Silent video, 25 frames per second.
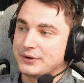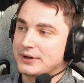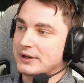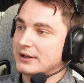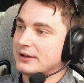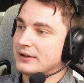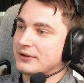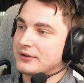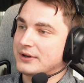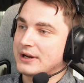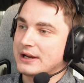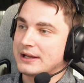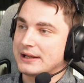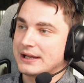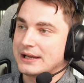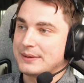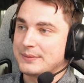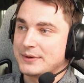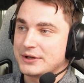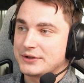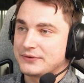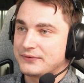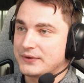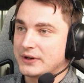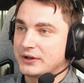can create
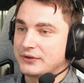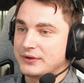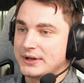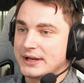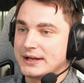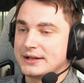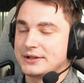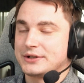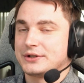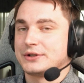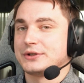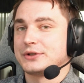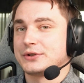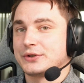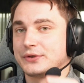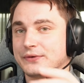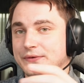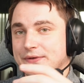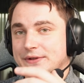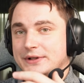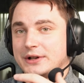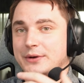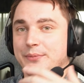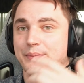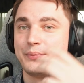image variations of
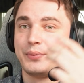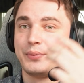some